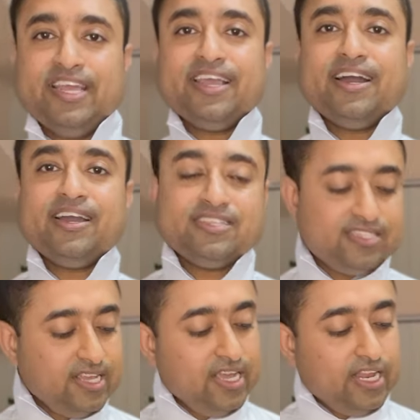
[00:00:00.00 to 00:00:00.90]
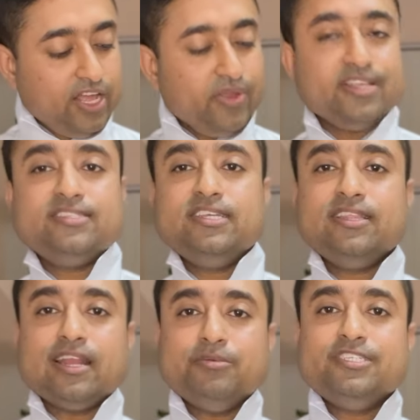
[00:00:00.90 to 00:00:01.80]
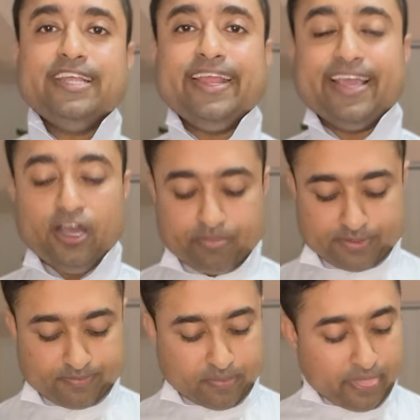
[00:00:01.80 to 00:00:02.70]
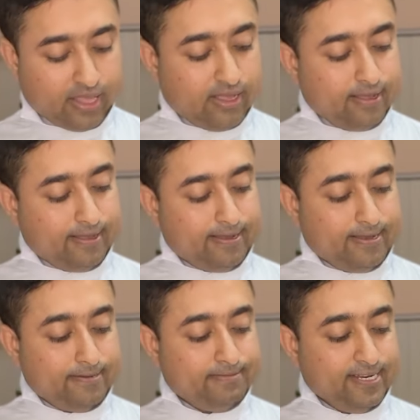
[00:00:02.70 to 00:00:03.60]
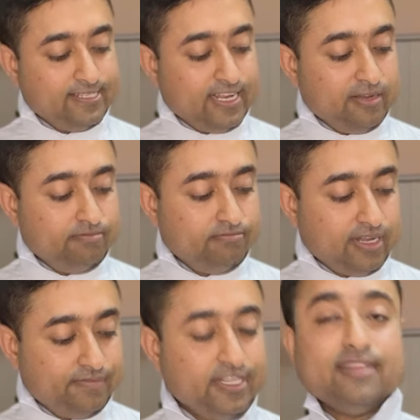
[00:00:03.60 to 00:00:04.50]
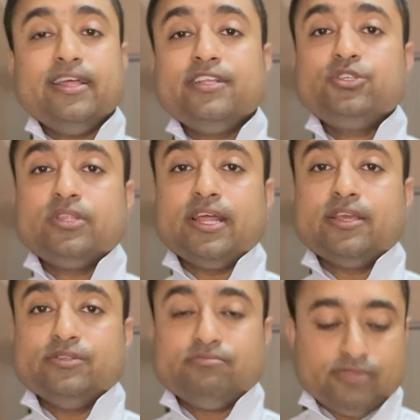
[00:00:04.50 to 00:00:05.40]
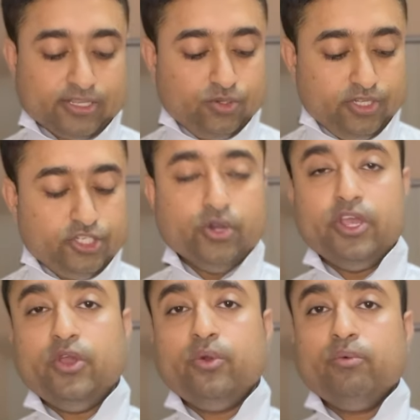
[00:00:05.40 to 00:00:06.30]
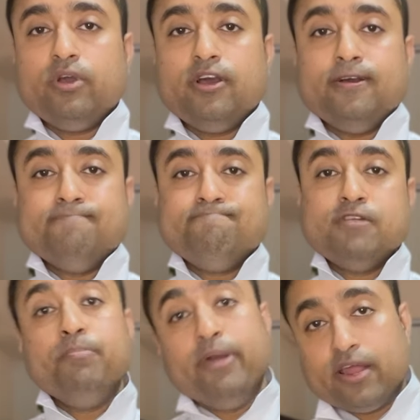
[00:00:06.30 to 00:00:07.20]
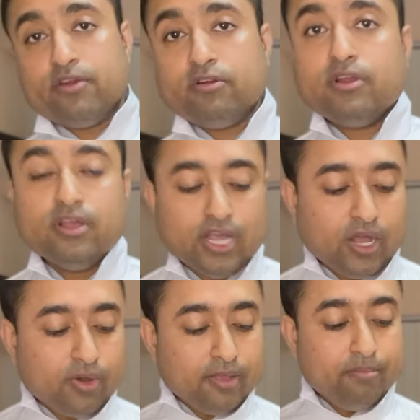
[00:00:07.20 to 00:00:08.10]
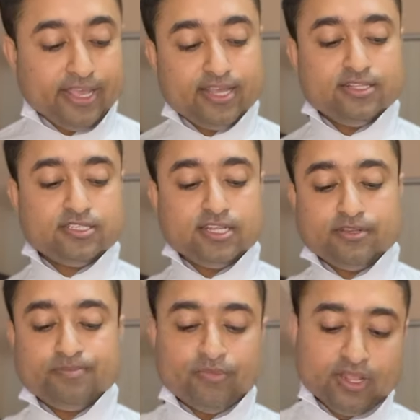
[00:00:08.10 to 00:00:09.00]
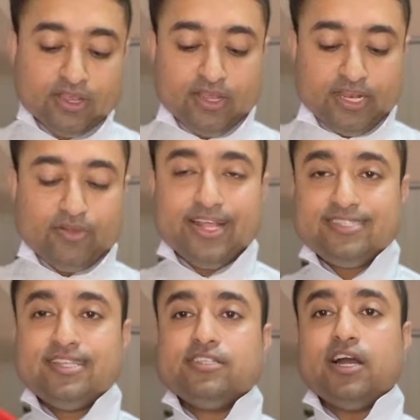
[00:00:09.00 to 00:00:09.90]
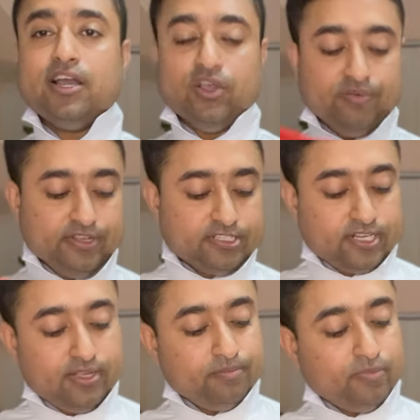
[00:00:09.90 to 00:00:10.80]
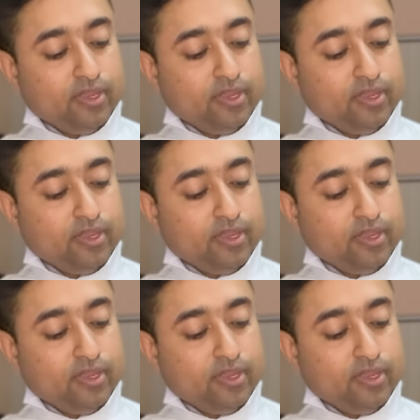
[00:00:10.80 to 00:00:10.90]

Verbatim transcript: Hey guys, now you can see that I'm standing up. Uh, the reason I'm, I've done that so that I could actually show you um, better how I'm making this knot. Now that's the tie, obviously.